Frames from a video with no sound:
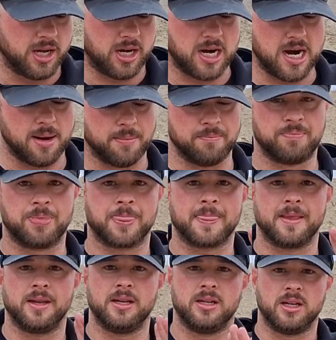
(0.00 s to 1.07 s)

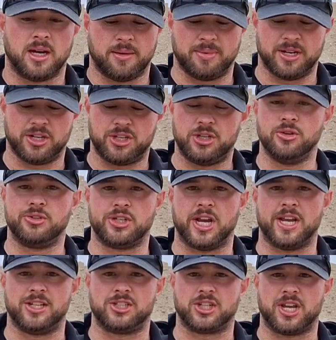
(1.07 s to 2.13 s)
Been a huge
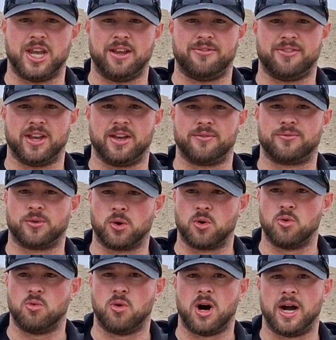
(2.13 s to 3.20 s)
HK fan
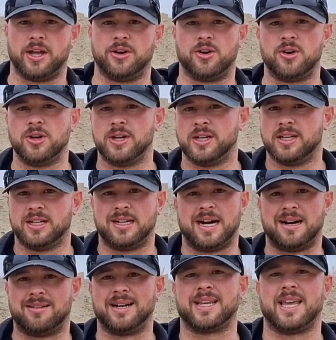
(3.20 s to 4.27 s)
for a while.
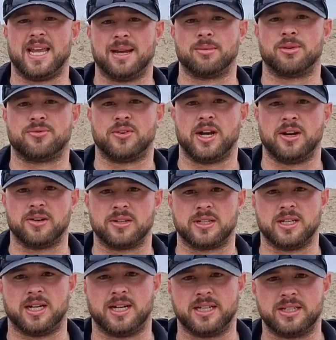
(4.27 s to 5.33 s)
I like hammer
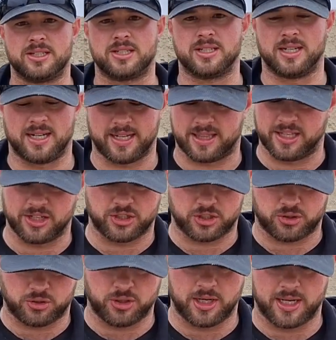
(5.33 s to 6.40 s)
fired guns. I think
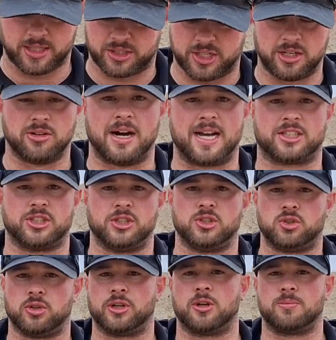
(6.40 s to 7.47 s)
single
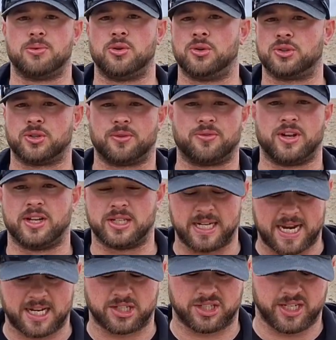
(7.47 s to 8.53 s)
action trigger pulls are
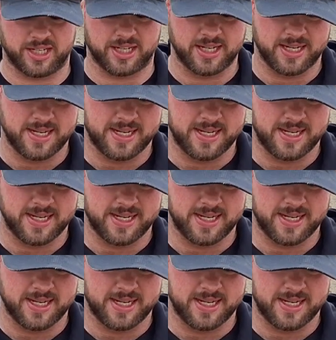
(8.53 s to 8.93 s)
fantastic,